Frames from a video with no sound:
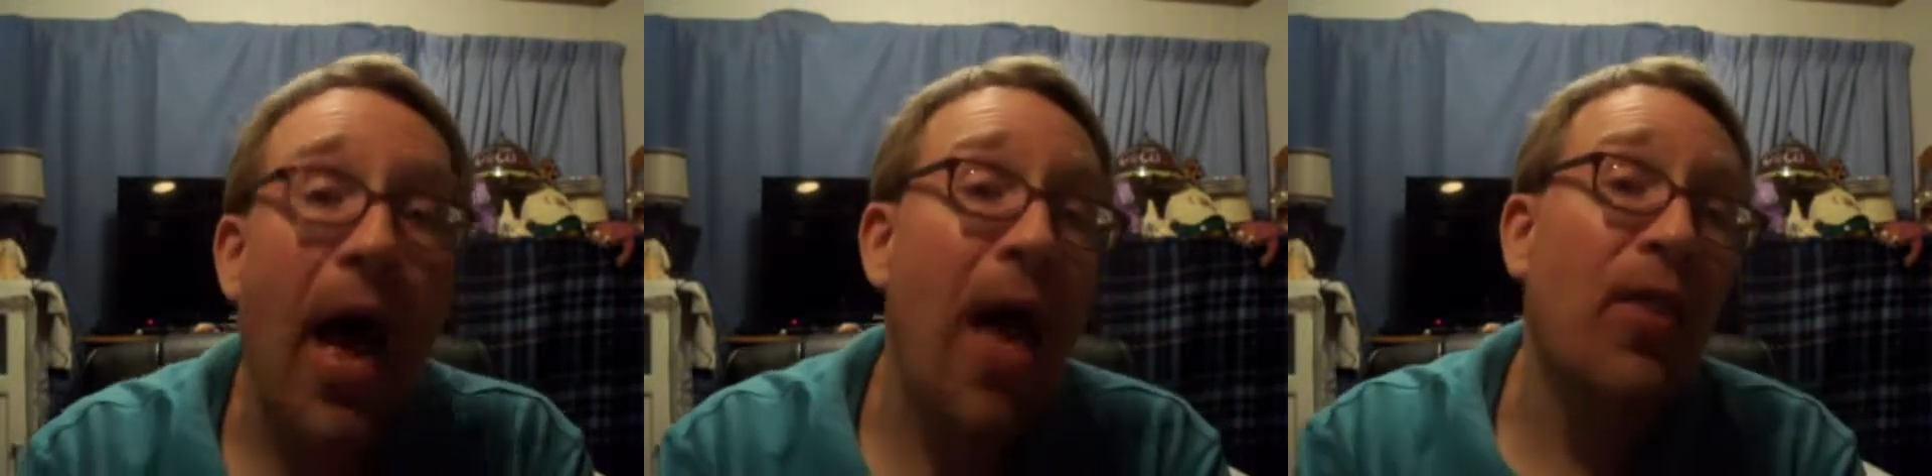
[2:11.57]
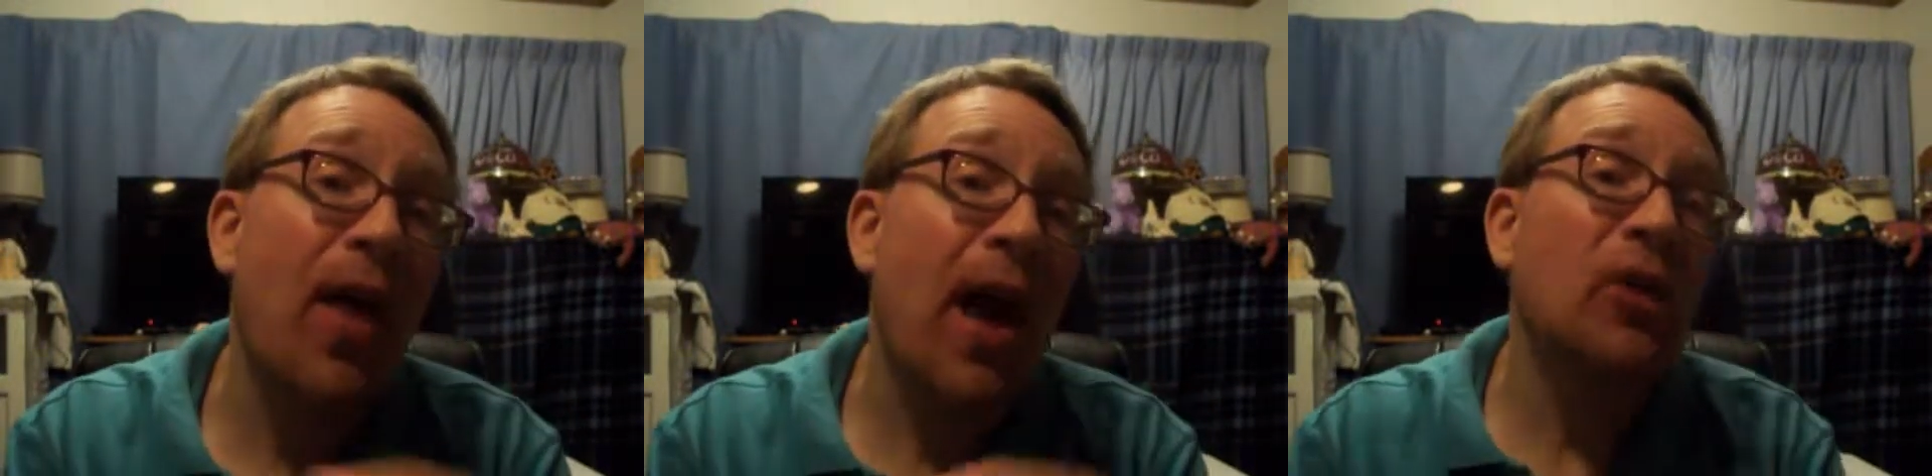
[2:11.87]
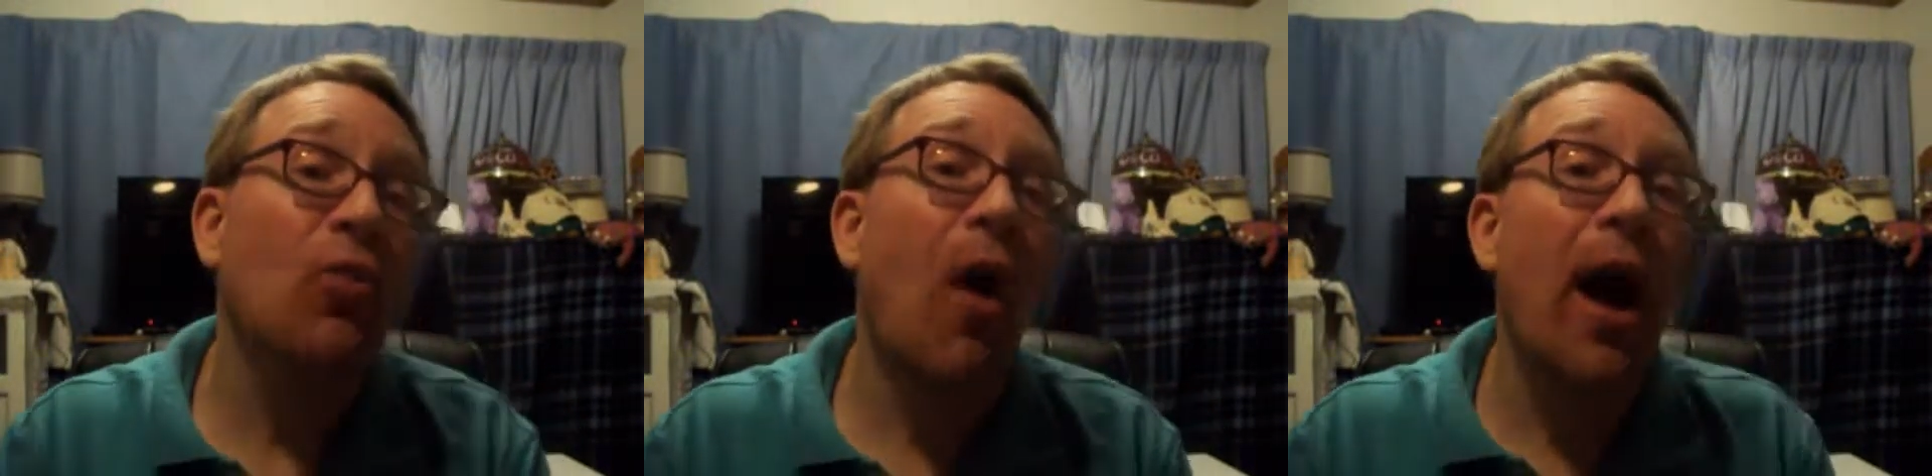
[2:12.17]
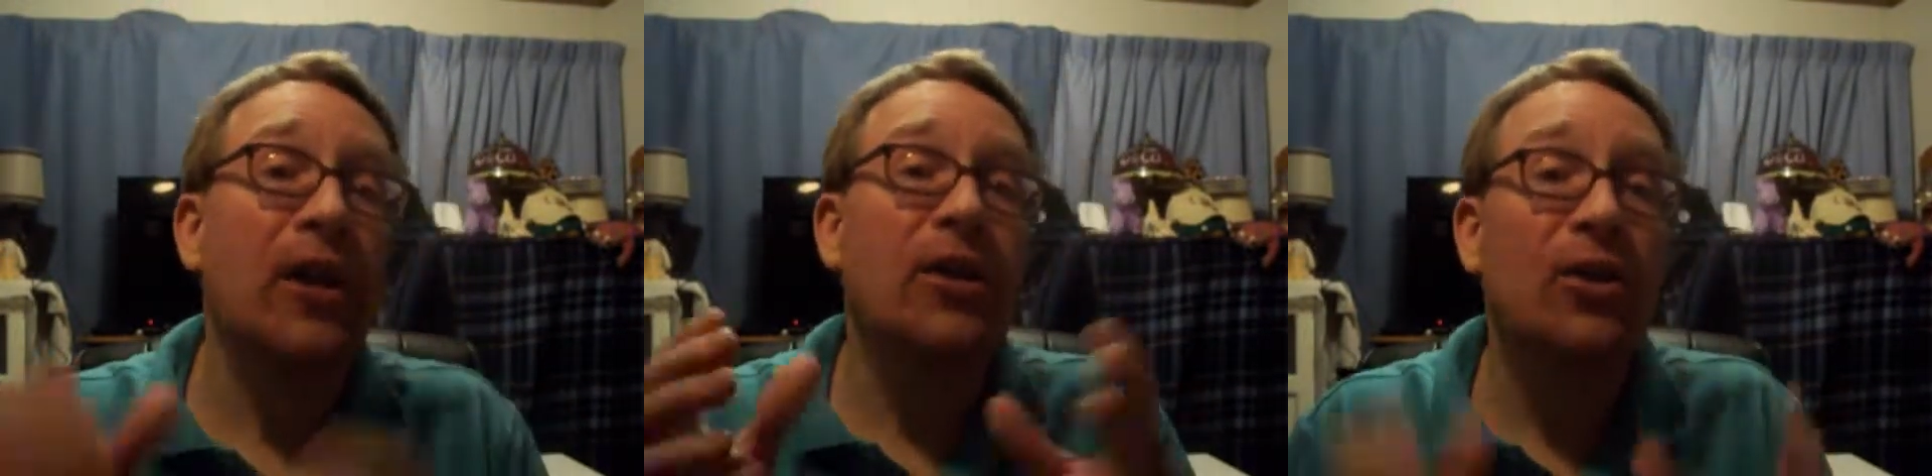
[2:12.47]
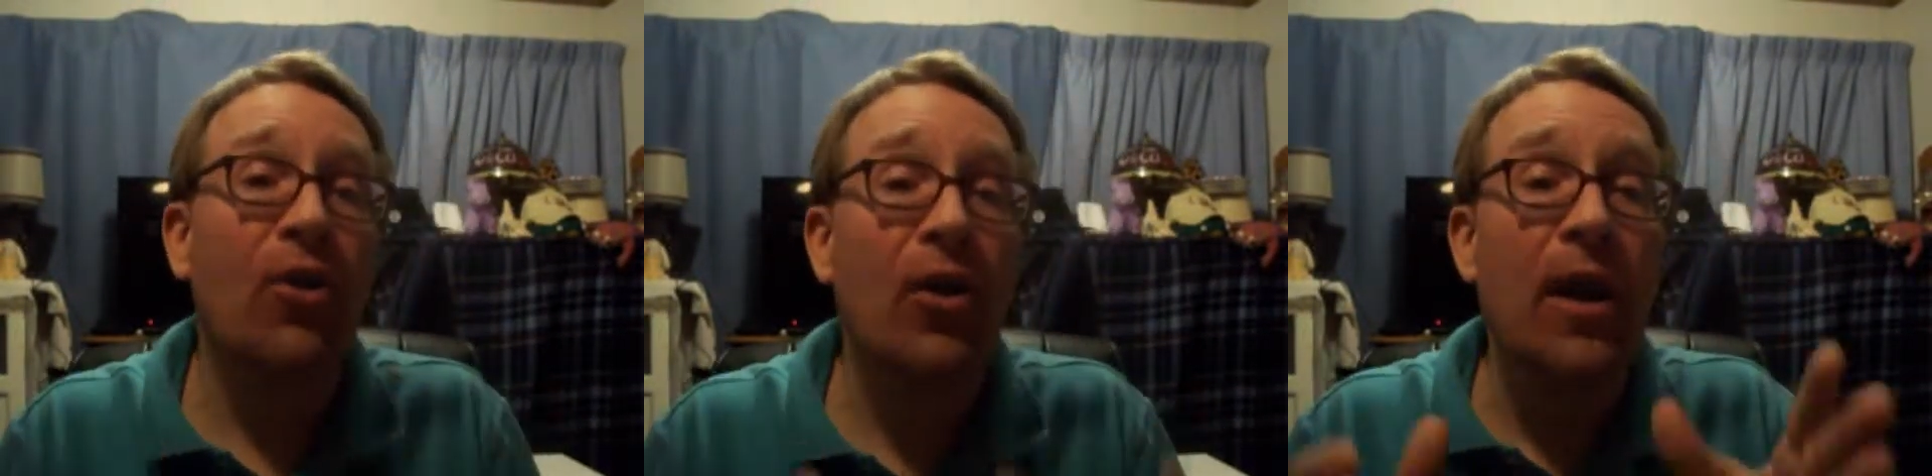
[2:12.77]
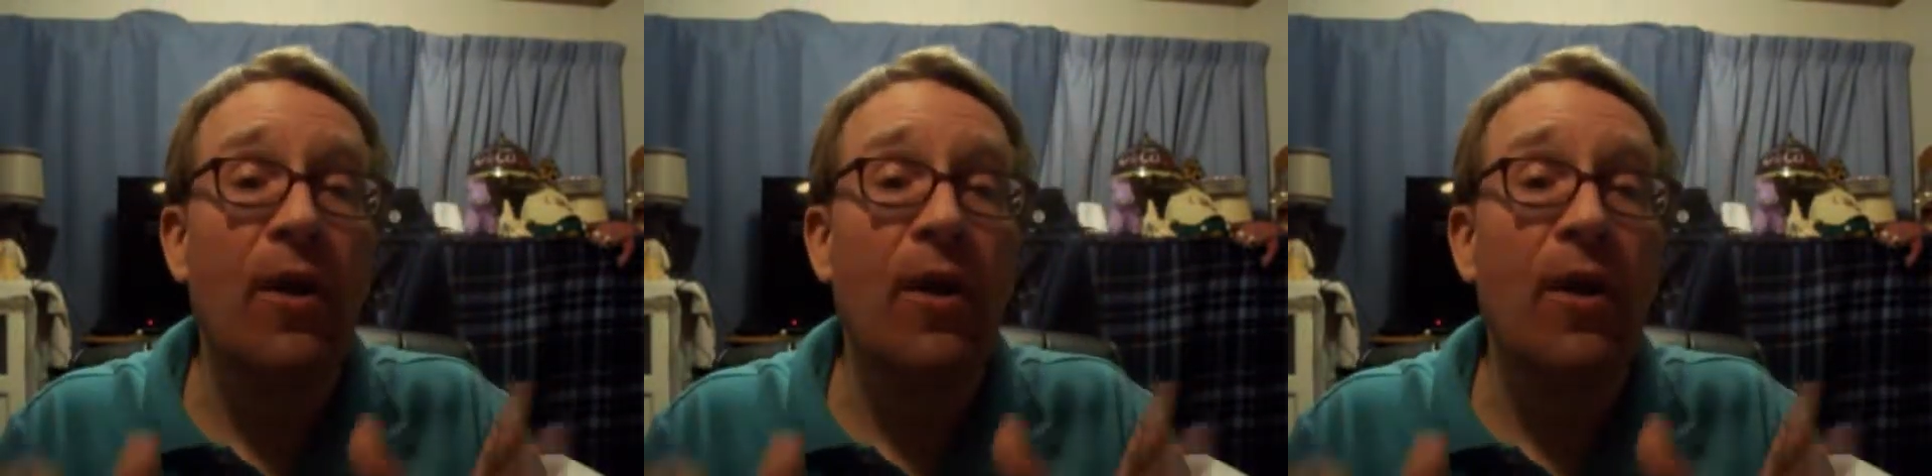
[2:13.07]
And that's why certain